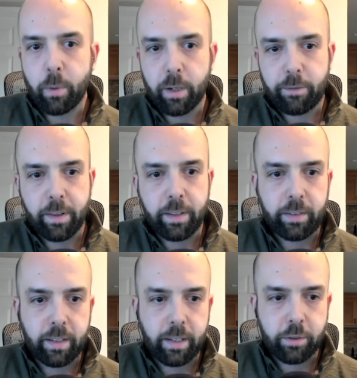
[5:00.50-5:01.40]
worked for the
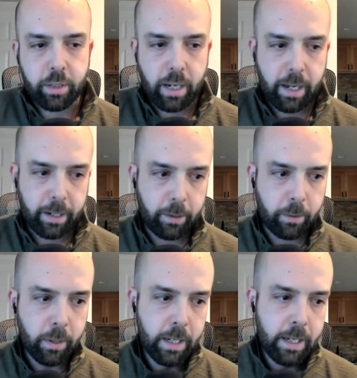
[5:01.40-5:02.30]
city of
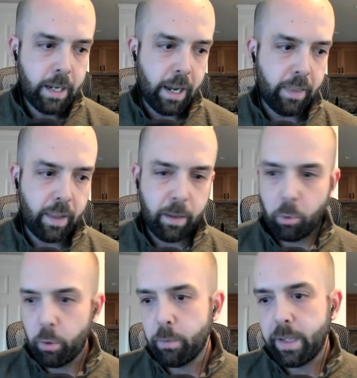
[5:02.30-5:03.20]
Chicago, and then
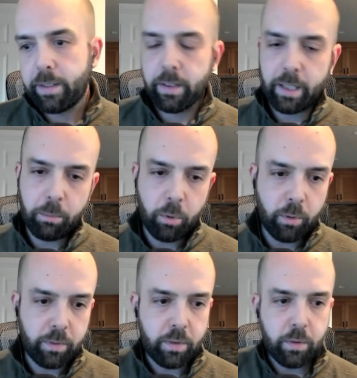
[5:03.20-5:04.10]
more recently
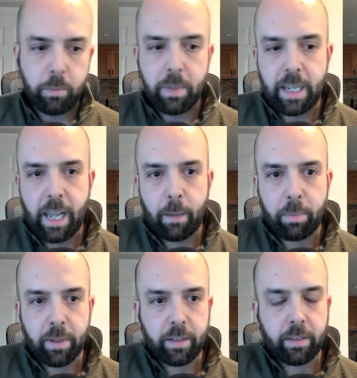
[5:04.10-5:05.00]
moved to
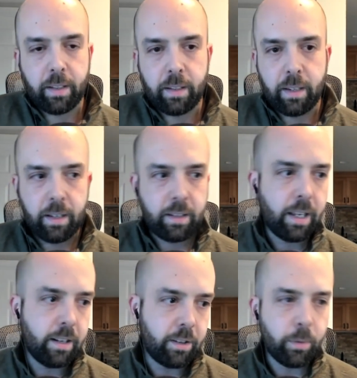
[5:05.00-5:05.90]
Minneapolis and
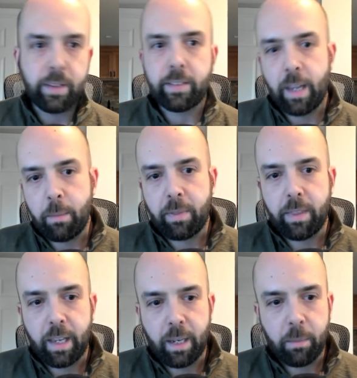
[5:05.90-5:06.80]
kind of doing the same
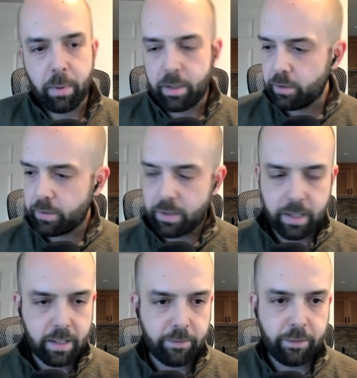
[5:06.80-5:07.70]
thing, but just in
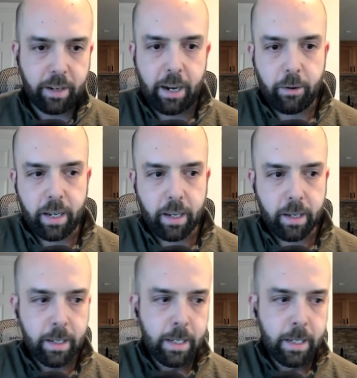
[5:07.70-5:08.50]
a different area.